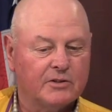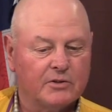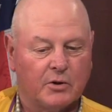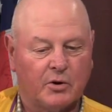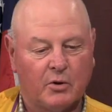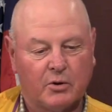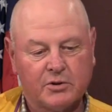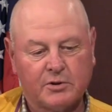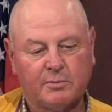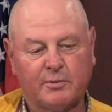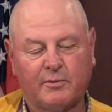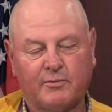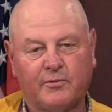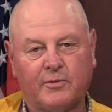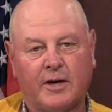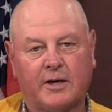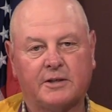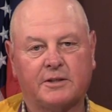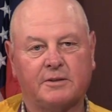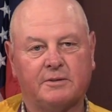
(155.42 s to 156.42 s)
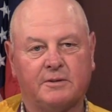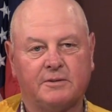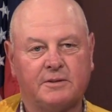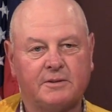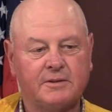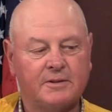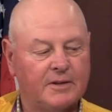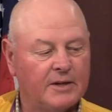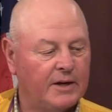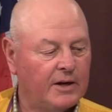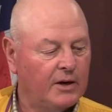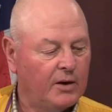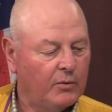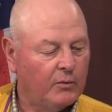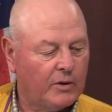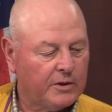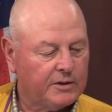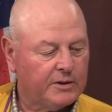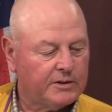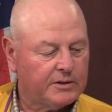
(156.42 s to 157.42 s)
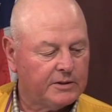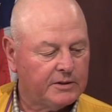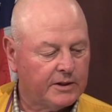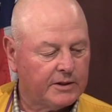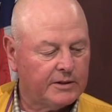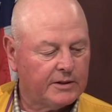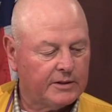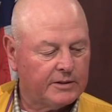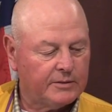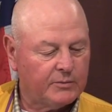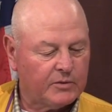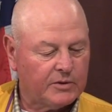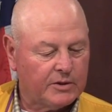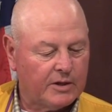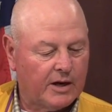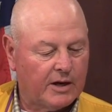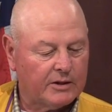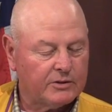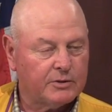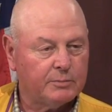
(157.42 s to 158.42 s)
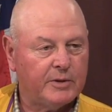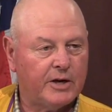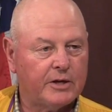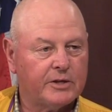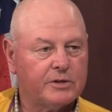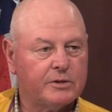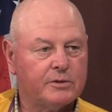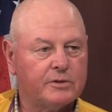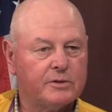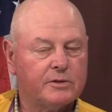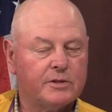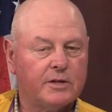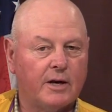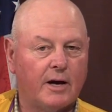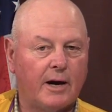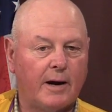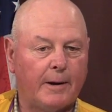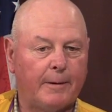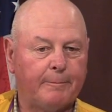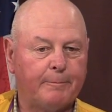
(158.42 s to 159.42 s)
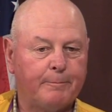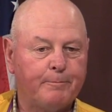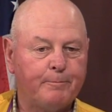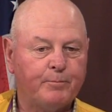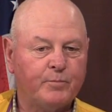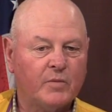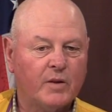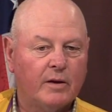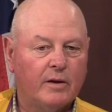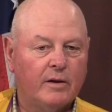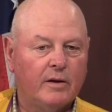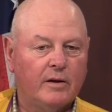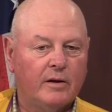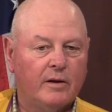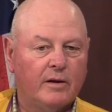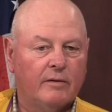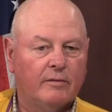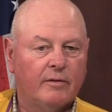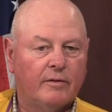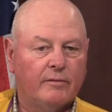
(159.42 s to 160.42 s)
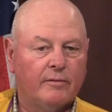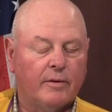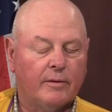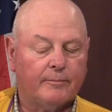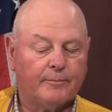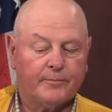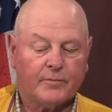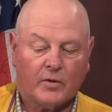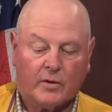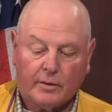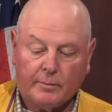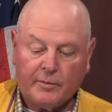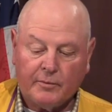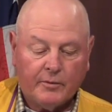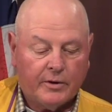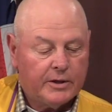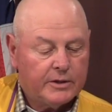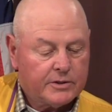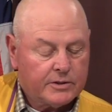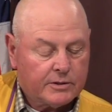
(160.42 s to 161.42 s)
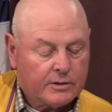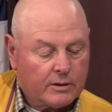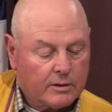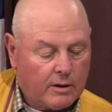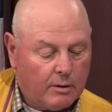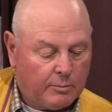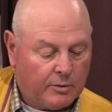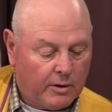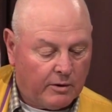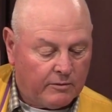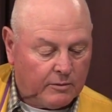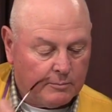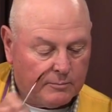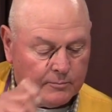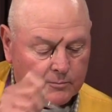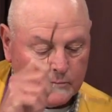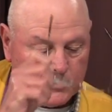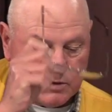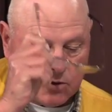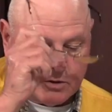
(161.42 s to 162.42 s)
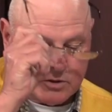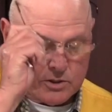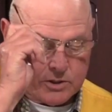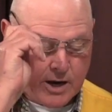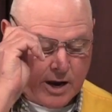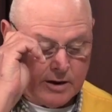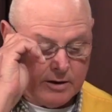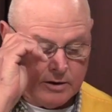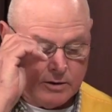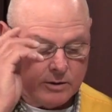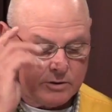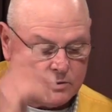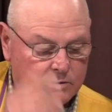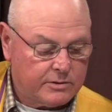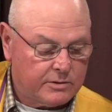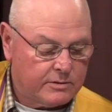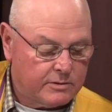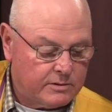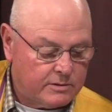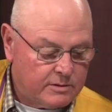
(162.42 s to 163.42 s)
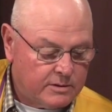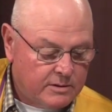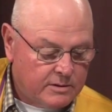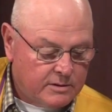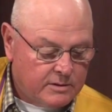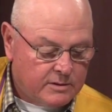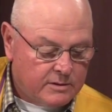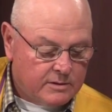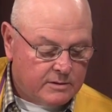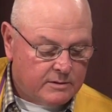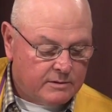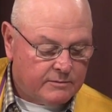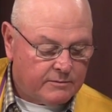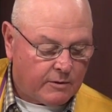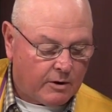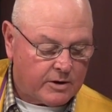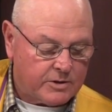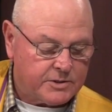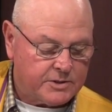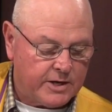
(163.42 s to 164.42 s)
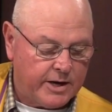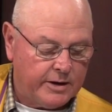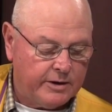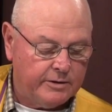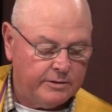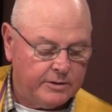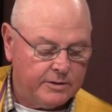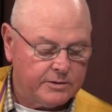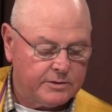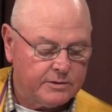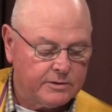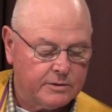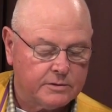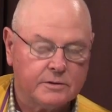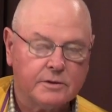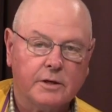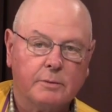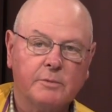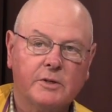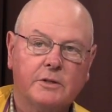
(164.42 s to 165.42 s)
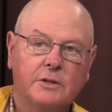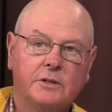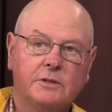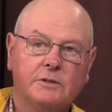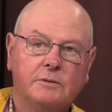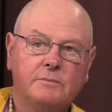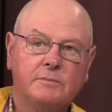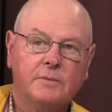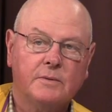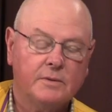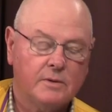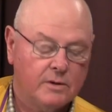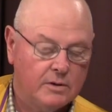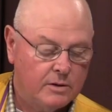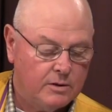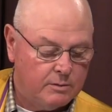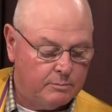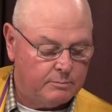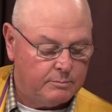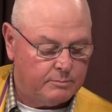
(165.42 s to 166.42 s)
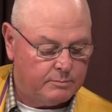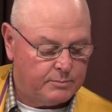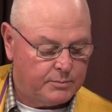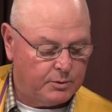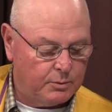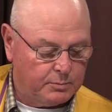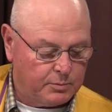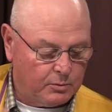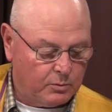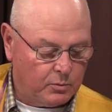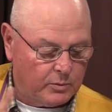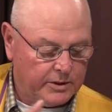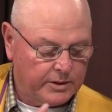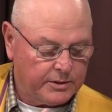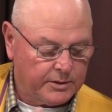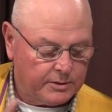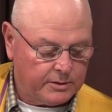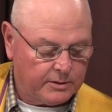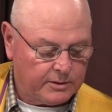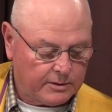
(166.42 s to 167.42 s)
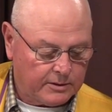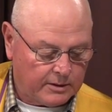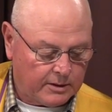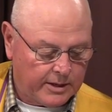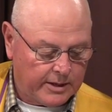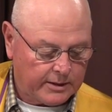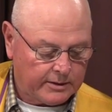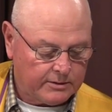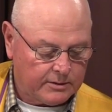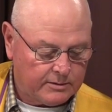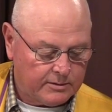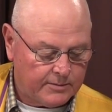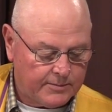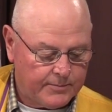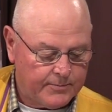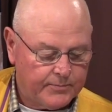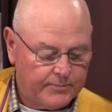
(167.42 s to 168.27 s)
So those are professionals. What this thing does measures, well, let me read a couple of them. Nearsightedness, farsightedness, astigmatism, pupil width and length,